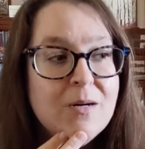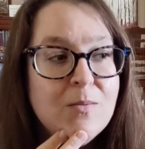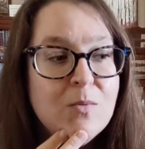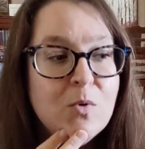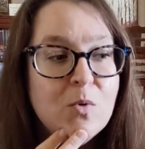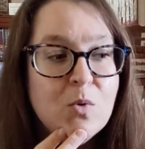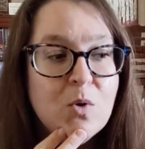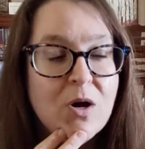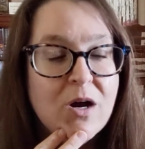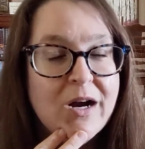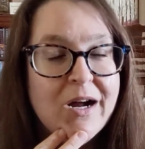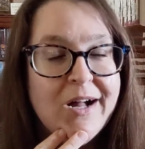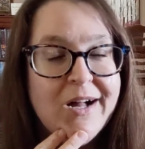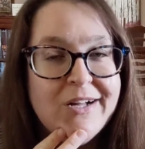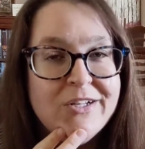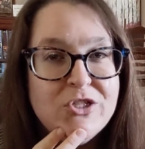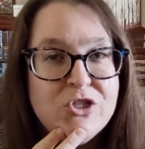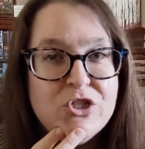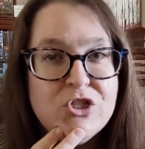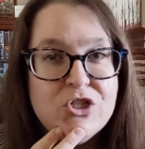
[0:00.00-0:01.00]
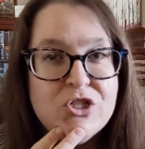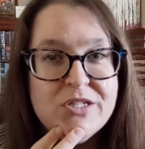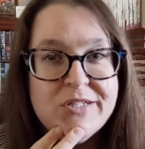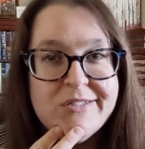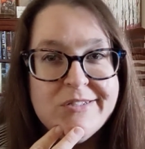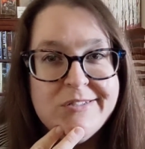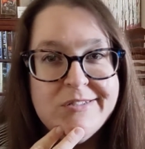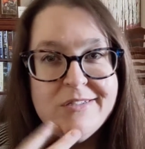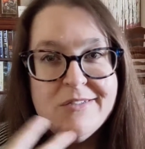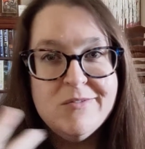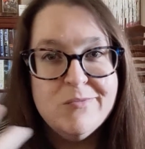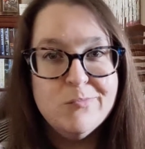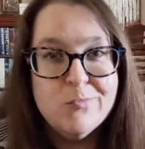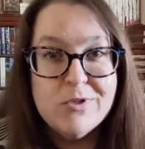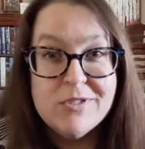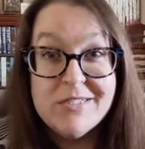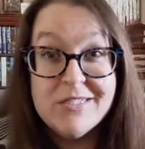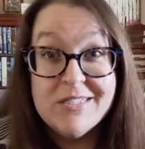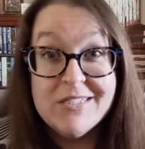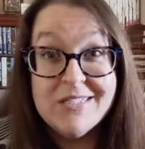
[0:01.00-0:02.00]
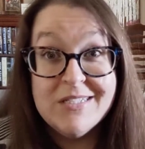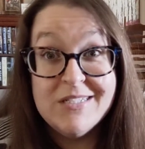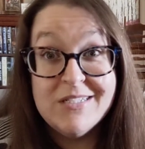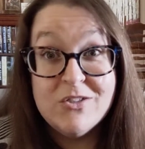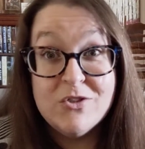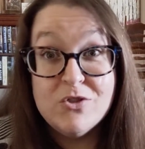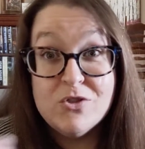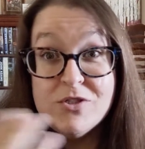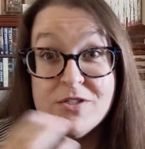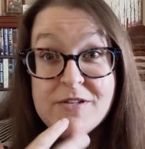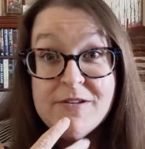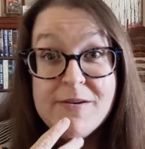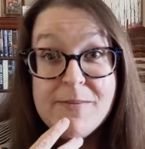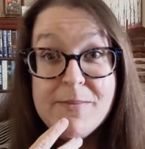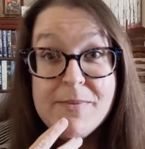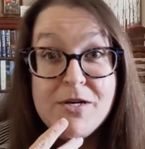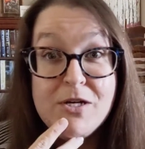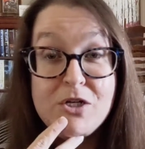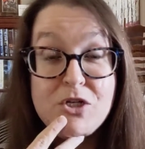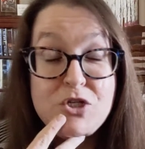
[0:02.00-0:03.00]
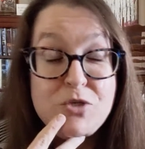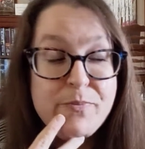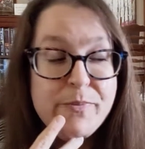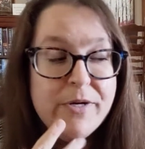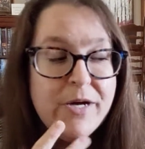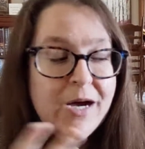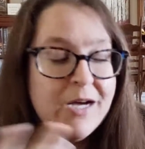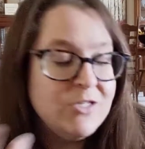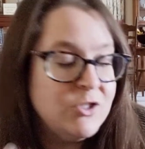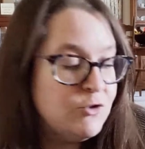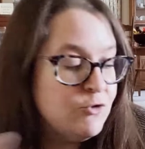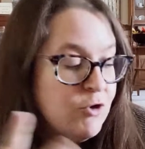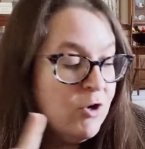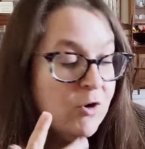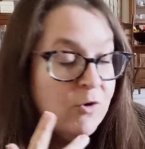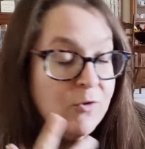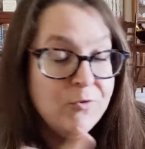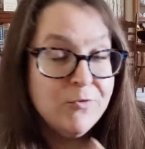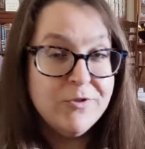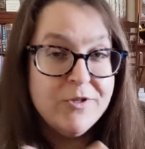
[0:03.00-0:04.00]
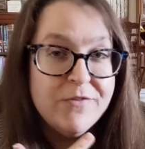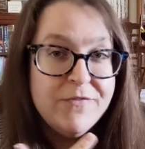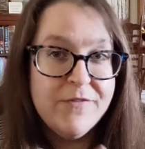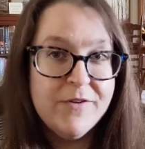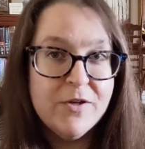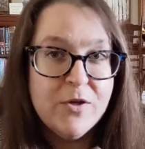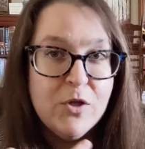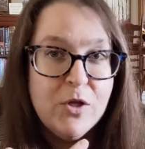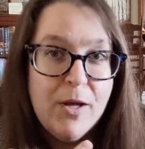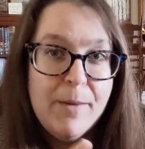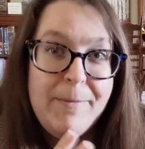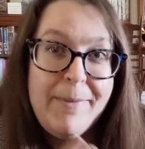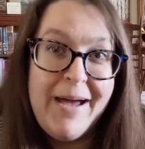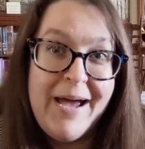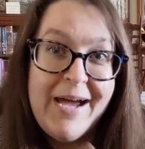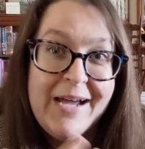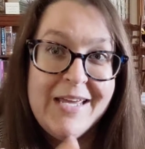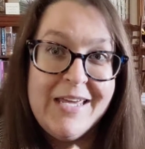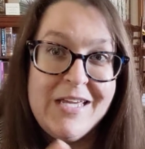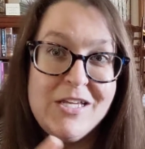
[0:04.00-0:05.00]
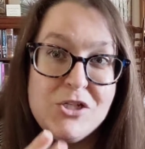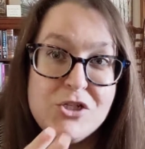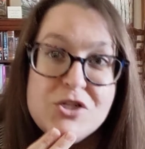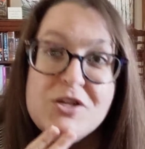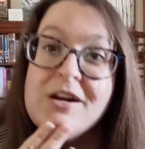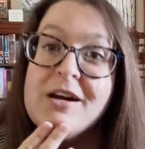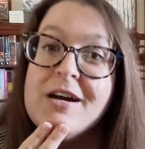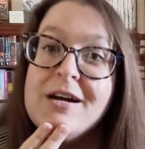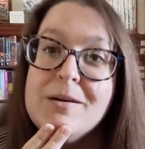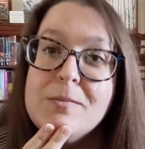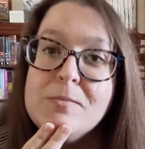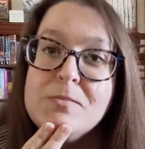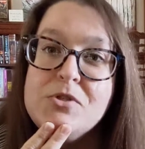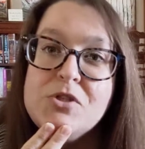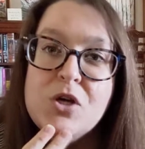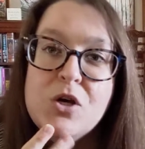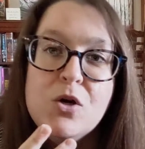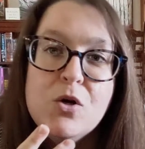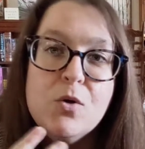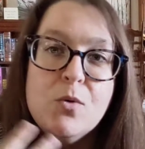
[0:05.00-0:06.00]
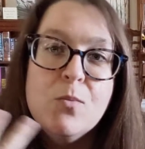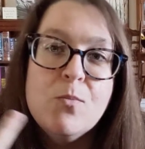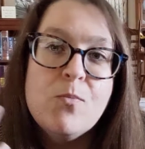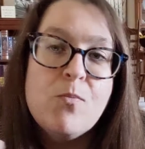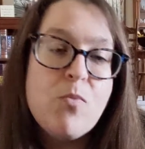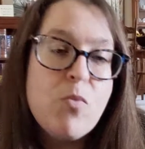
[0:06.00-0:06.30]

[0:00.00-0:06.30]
or I just wasn't interested in much, but I struggled to fill a bag each time. So